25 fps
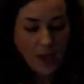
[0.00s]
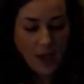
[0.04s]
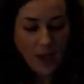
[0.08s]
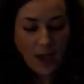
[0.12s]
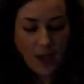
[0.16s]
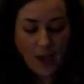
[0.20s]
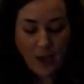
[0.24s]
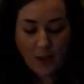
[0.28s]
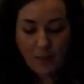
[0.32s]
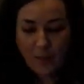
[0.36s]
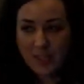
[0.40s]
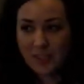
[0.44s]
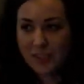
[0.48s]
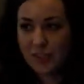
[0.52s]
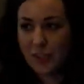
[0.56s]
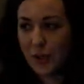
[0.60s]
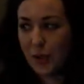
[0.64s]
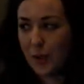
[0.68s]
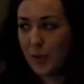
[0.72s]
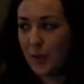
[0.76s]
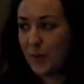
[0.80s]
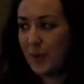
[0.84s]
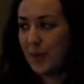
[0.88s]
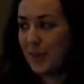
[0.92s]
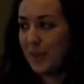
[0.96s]
Um, and
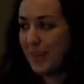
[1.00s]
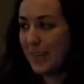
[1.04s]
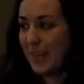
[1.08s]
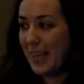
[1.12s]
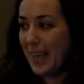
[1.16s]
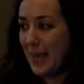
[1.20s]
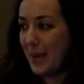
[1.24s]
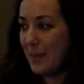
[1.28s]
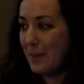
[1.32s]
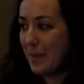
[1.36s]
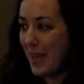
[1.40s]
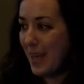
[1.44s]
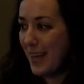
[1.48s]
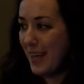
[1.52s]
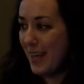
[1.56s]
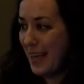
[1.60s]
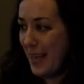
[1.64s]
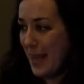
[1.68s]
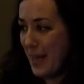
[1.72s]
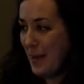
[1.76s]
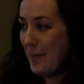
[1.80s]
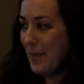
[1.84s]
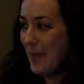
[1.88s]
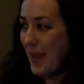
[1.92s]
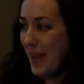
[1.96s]
so Kim and
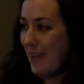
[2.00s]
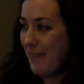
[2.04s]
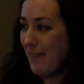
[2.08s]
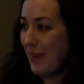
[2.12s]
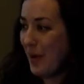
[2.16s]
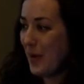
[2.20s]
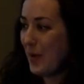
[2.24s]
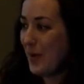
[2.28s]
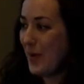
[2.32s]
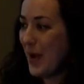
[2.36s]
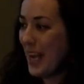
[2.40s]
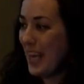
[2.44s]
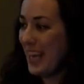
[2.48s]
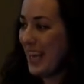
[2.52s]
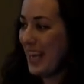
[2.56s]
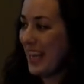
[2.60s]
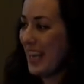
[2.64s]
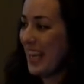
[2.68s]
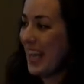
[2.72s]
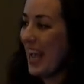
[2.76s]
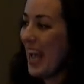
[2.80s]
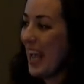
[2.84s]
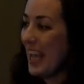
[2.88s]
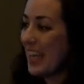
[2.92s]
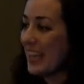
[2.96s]
Nim have
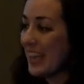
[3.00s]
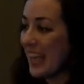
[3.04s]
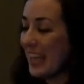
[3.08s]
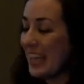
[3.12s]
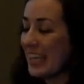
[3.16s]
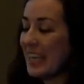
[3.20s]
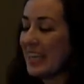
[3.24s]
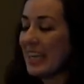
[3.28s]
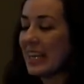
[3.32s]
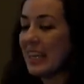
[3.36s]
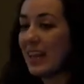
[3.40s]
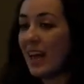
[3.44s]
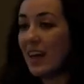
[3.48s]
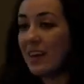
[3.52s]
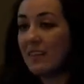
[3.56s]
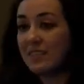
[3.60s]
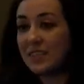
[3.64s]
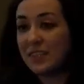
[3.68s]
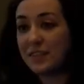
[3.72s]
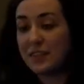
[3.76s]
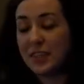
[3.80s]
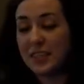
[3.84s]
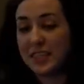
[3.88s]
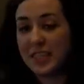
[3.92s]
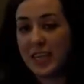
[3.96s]
already highlighted a lot of
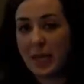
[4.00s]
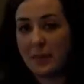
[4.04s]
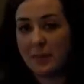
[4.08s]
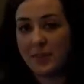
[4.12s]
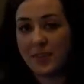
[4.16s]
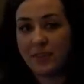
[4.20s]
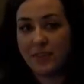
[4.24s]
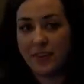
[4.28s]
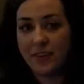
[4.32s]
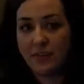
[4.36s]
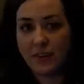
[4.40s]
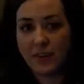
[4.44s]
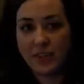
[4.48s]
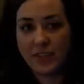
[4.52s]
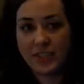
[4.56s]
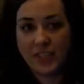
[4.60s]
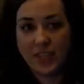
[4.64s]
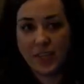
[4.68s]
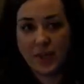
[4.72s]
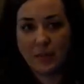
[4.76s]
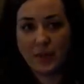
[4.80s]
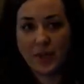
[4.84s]
different types of adversity,